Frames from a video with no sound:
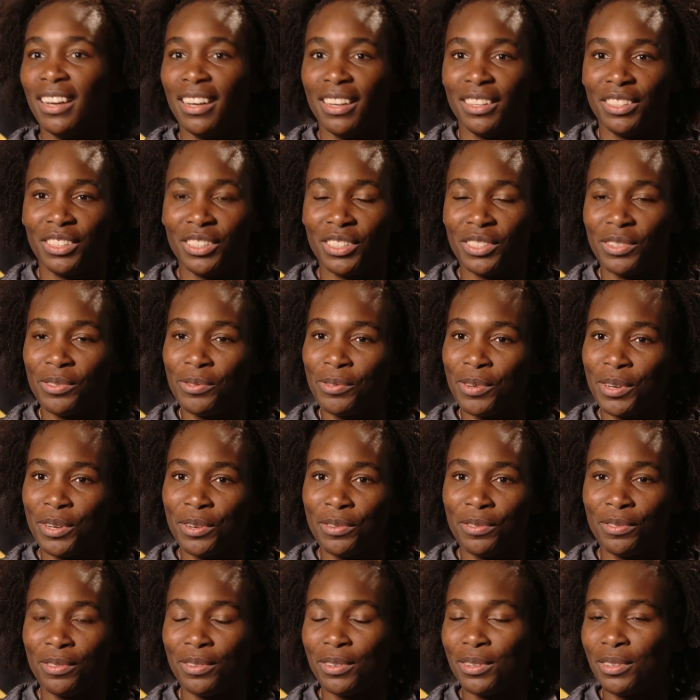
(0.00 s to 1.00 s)
just a
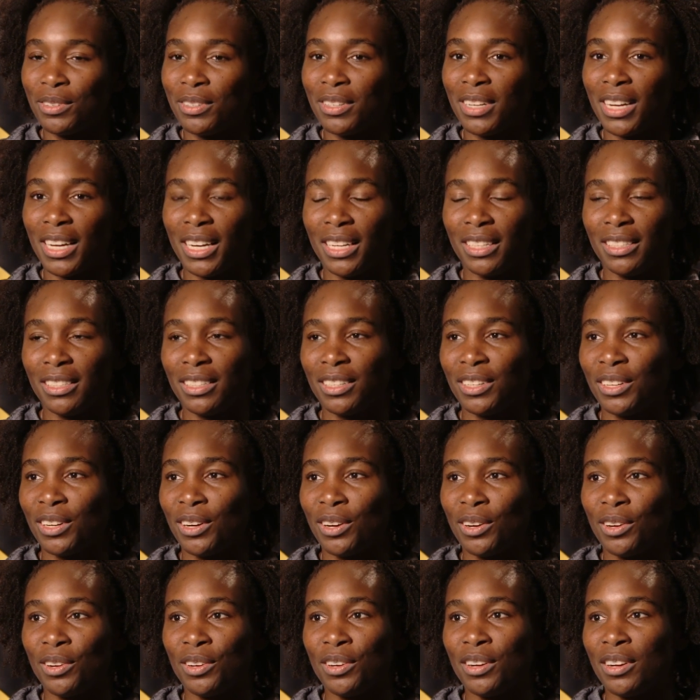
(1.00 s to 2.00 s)
wonderful, nice
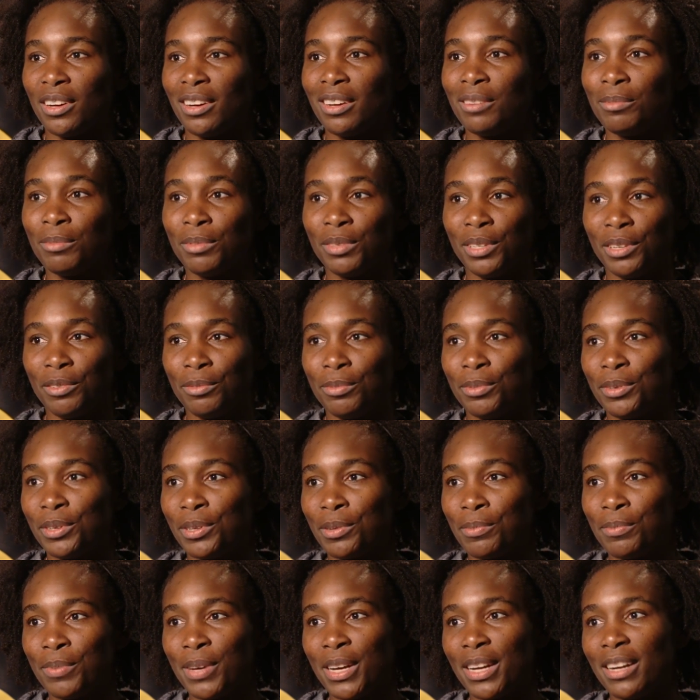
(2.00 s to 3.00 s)
girl and an unbelievable
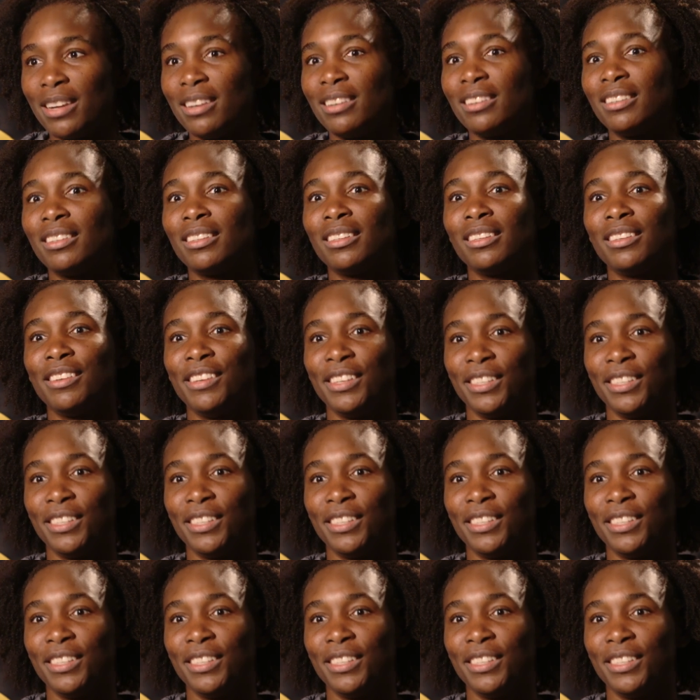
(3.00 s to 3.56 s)
competitor.